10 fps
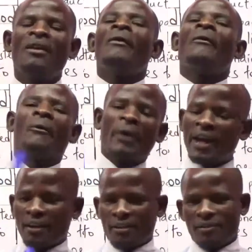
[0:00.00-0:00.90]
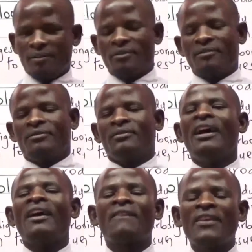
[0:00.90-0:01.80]
Where
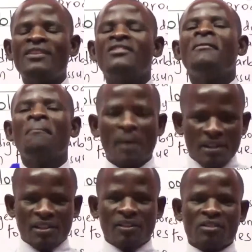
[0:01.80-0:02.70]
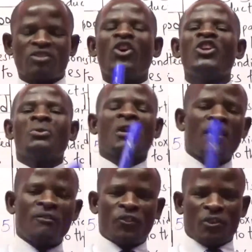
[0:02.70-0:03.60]
are these materials going to
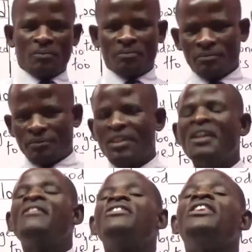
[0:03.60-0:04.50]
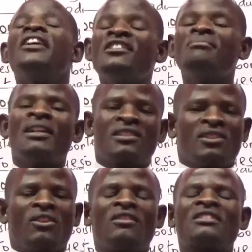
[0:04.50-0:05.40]
come from? These
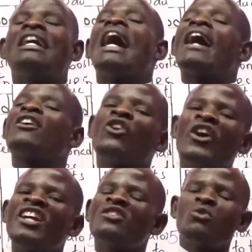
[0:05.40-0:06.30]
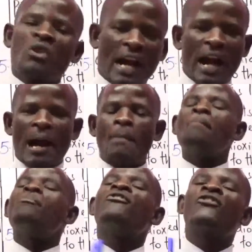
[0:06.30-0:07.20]
materials are going to
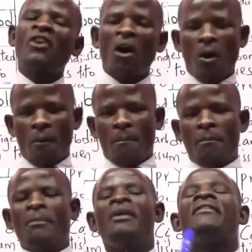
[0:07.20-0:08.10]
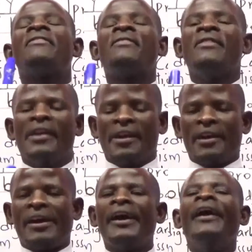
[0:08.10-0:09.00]
come from
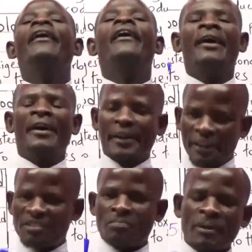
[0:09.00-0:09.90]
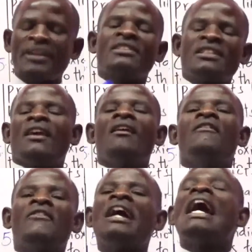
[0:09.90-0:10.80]
their respective
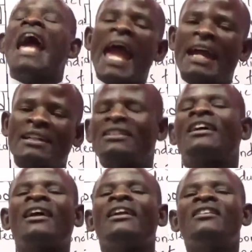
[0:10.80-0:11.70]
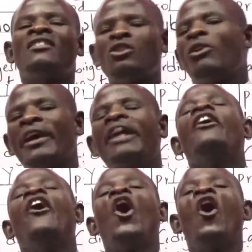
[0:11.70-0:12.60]

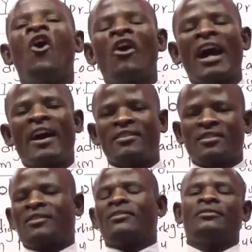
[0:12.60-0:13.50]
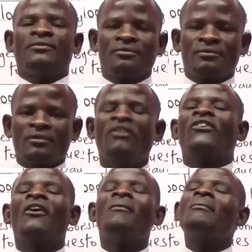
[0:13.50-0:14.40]
excretory organs.
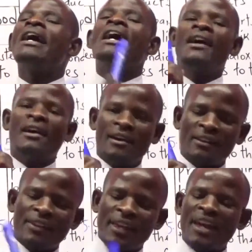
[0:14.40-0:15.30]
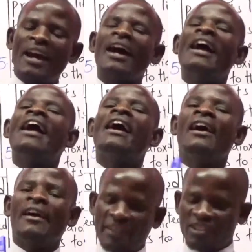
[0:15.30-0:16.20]
From their
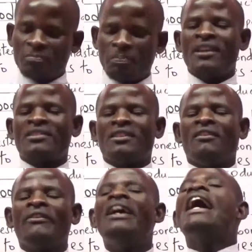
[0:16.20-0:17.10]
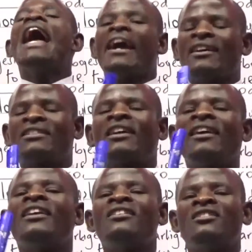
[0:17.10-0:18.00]
respective
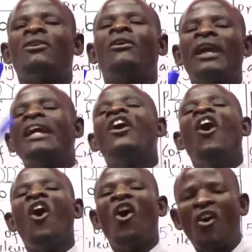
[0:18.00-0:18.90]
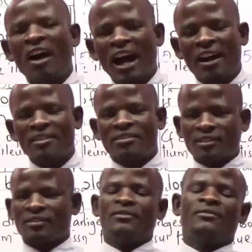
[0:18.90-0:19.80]
excretory
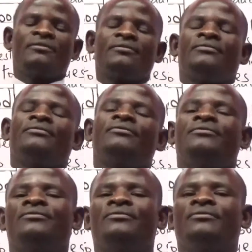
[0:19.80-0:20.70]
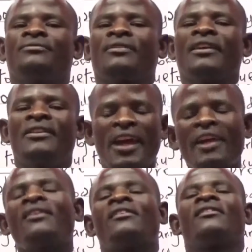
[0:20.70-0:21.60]
organs.
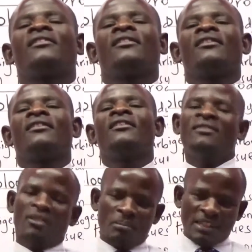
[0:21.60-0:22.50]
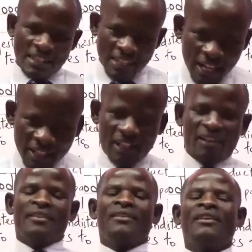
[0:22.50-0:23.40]
Then it will be
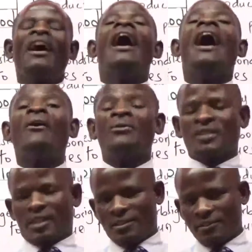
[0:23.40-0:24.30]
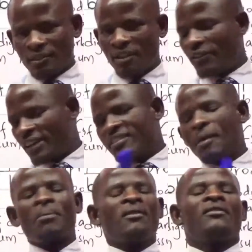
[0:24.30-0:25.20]
channeled outside. For
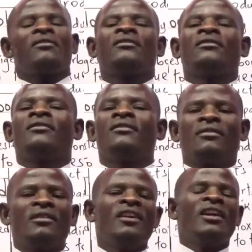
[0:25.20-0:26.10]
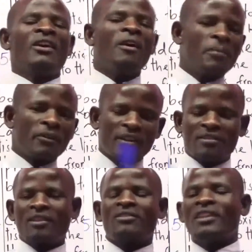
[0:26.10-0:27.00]
example, in our previous
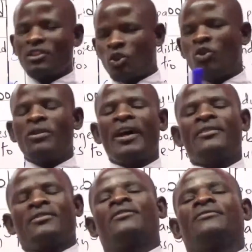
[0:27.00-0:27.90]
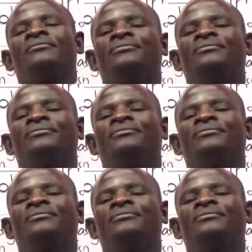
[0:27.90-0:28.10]
lessons I told you that